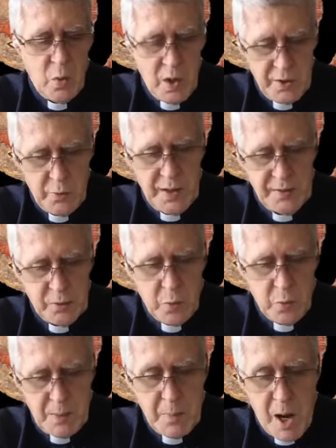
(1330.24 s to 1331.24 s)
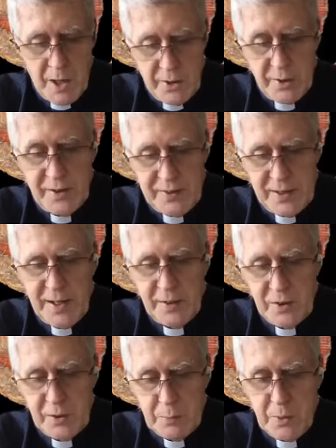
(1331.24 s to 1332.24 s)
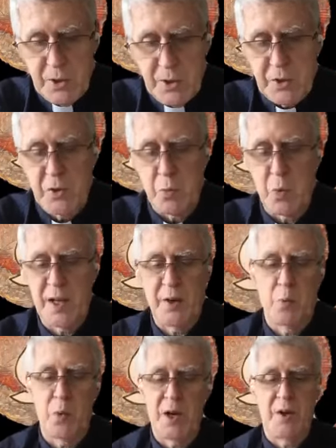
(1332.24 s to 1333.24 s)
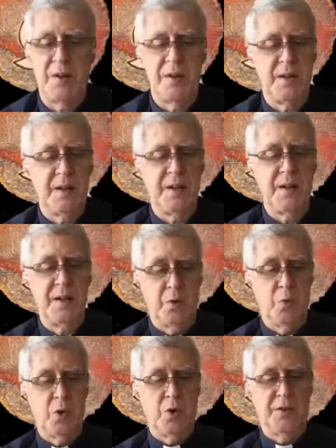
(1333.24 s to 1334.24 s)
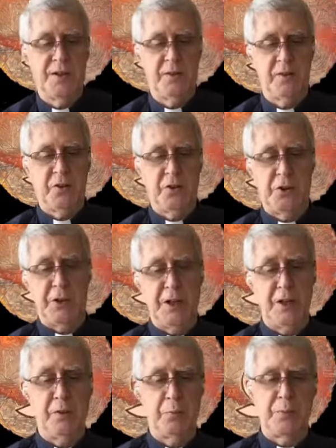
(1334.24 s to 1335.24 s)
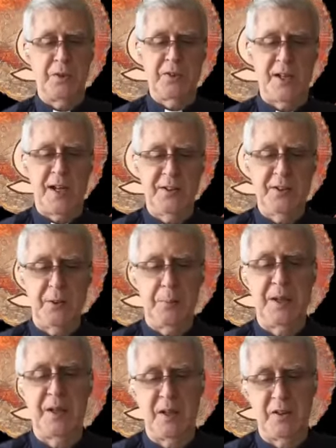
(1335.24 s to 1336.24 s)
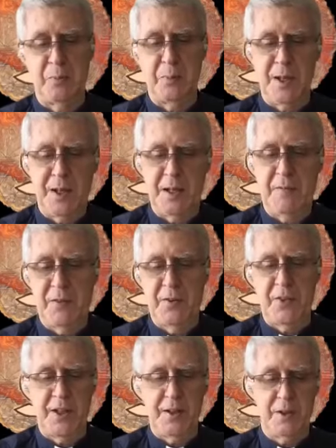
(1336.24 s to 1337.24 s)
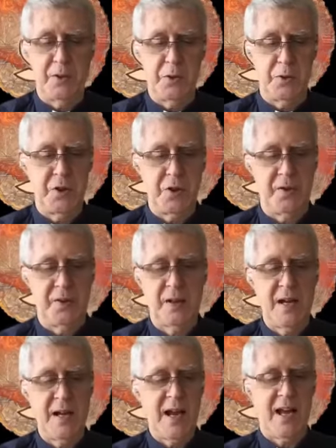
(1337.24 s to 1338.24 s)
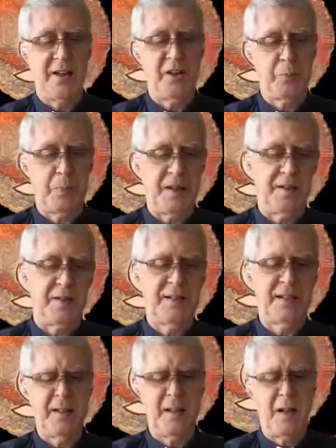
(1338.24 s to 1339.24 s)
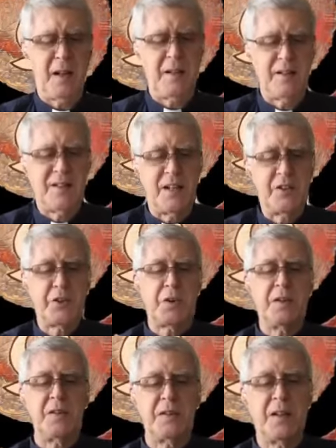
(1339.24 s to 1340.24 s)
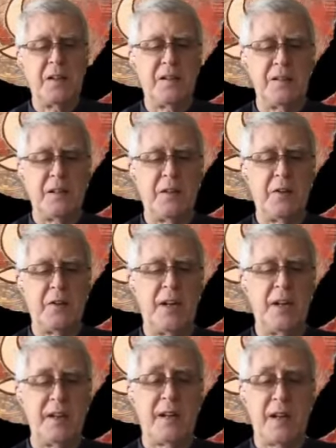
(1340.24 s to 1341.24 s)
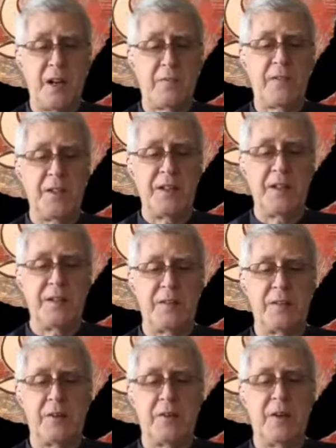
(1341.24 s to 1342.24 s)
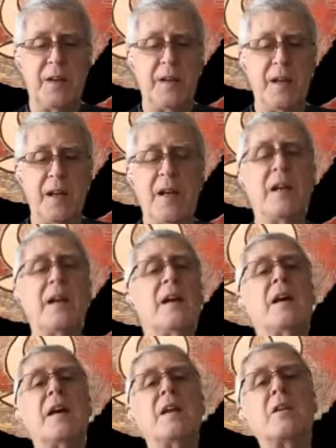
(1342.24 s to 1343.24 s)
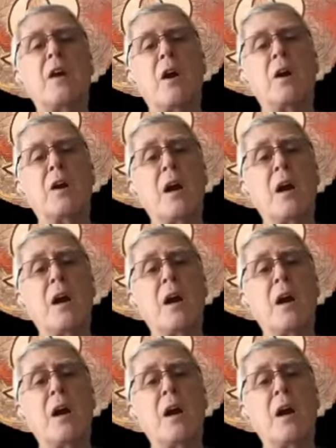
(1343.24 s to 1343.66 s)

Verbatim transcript: One reason why modern science emerged when and where it did in world history is precisely because medieval theologians had spent centuries considering, carefully considering, and,